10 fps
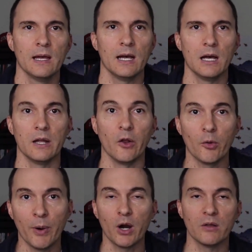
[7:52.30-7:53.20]
Uh,
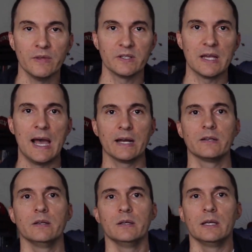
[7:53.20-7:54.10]
another part of this
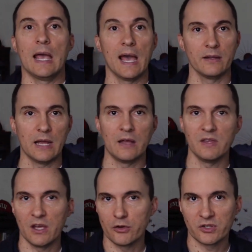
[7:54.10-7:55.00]
act and,
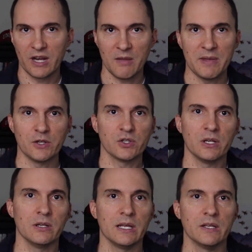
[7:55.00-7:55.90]
and, the others that I
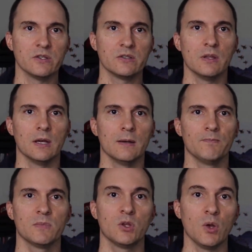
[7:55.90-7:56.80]
mentioned is
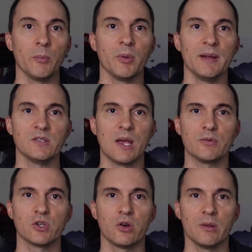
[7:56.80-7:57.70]
uh, to implement
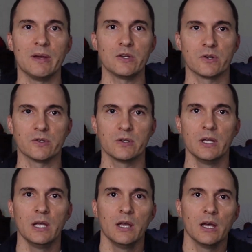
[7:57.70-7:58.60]
cybersecurity measures.
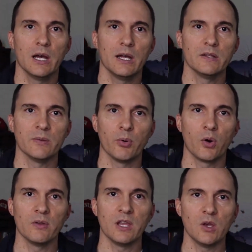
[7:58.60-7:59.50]
Uh, it's
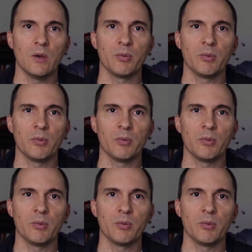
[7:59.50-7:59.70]
important that you